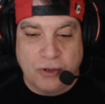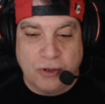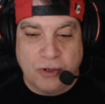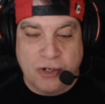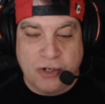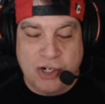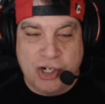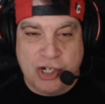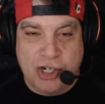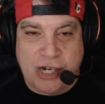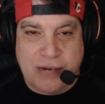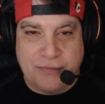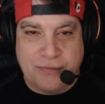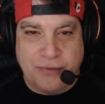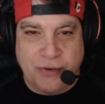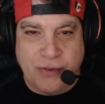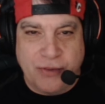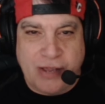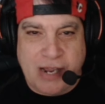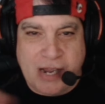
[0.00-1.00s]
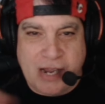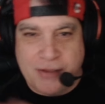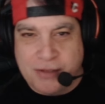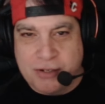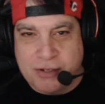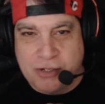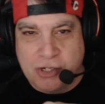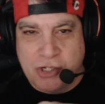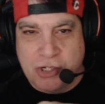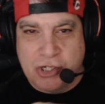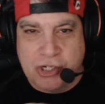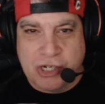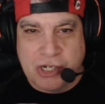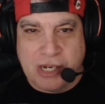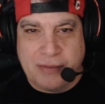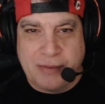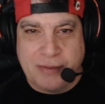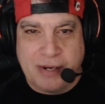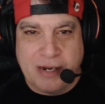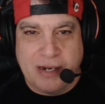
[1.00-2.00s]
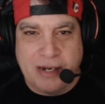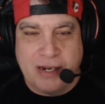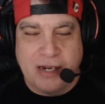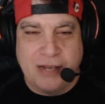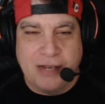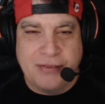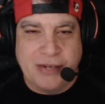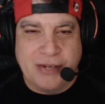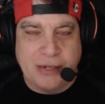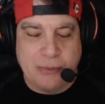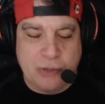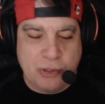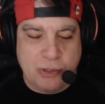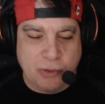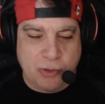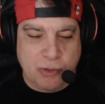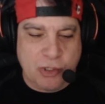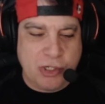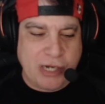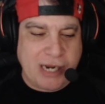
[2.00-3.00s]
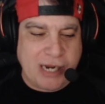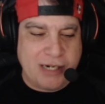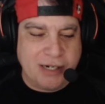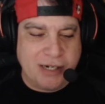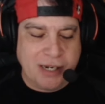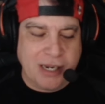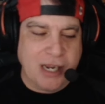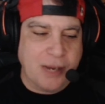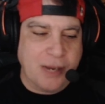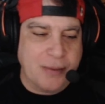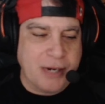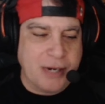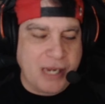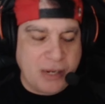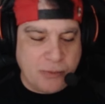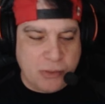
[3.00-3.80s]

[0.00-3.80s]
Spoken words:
chamfer that and then skim it, and then he was sort of sanding it. I mean,